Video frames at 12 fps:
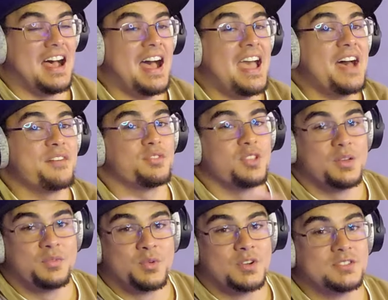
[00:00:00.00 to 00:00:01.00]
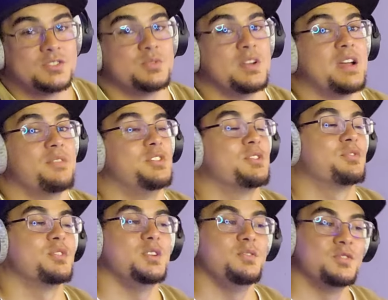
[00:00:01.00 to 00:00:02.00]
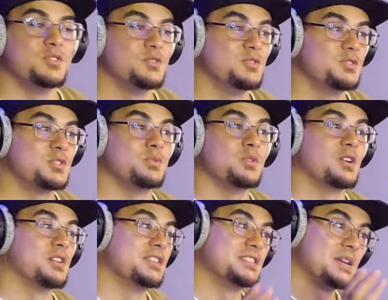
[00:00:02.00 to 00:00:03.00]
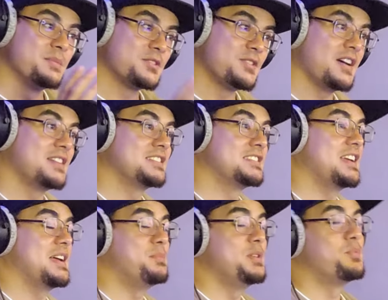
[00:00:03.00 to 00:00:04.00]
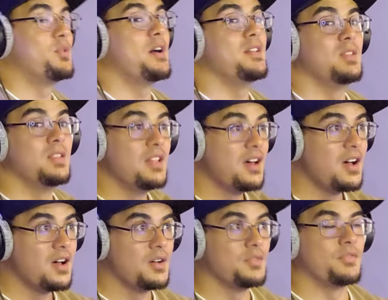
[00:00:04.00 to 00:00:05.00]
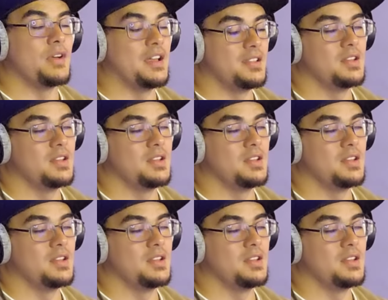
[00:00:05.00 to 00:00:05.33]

I have loved ones who have differing views, who are on the Democratic side. People I love.